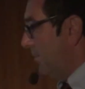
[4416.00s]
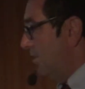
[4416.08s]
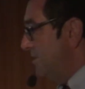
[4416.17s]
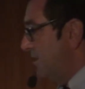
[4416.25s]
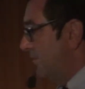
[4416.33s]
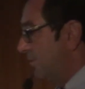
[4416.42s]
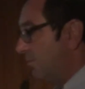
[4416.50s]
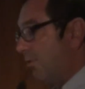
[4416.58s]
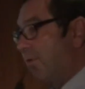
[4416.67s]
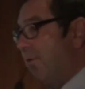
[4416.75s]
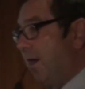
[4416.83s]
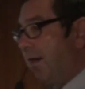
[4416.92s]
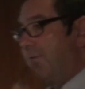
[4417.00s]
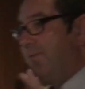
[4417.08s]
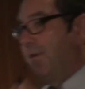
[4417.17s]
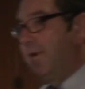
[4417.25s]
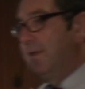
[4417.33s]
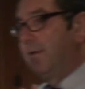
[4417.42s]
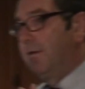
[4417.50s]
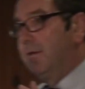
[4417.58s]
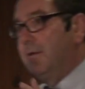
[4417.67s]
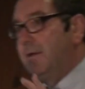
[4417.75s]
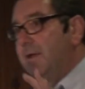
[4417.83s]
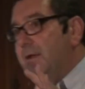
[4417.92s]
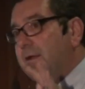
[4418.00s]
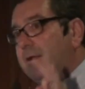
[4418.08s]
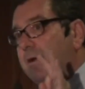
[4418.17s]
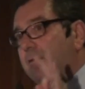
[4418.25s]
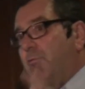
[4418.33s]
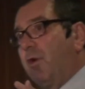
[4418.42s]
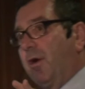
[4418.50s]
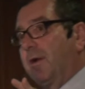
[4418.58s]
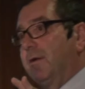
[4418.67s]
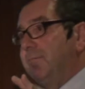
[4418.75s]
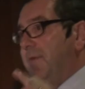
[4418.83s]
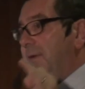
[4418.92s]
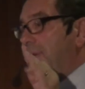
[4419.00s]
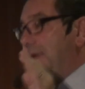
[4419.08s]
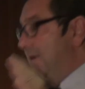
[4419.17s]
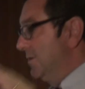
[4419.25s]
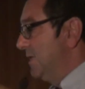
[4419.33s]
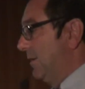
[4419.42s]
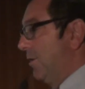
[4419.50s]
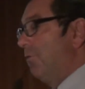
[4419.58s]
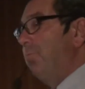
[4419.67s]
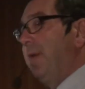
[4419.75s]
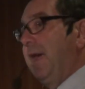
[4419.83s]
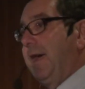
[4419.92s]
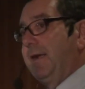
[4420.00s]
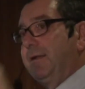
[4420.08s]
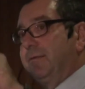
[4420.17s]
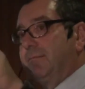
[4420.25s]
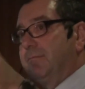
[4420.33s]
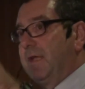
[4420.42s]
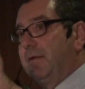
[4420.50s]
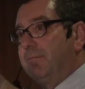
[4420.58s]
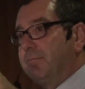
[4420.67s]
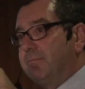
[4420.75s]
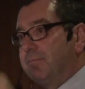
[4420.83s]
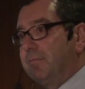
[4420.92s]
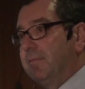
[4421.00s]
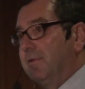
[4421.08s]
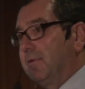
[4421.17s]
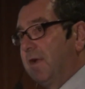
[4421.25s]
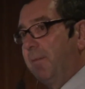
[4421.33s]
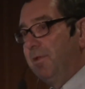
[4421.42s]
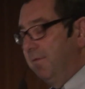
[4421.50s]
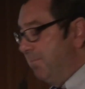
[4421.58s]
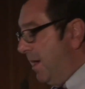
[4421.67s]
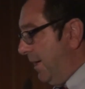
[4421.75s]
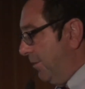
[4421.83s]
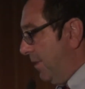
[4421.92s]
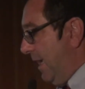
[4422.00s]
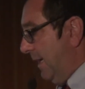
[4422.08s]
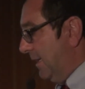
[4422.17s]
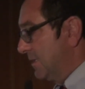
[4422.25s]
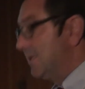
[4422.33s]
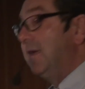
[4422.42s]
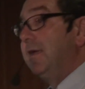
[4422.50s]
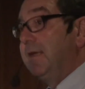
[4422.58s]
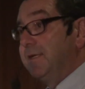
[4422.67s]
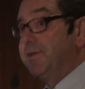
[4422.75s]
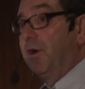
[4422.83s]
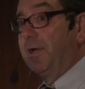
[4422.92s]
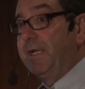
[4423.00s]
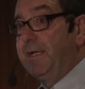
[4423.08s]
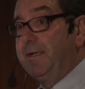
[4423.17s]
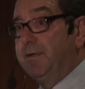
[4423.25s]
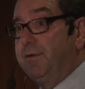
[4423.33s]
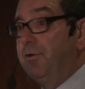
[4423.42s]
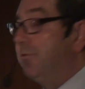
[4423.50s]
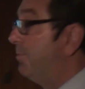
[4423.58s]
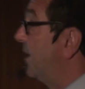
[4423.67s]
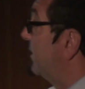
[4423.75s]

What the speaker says: most of them require very little work. Maybe using Notepad and a couple of minor edits is all you need to do.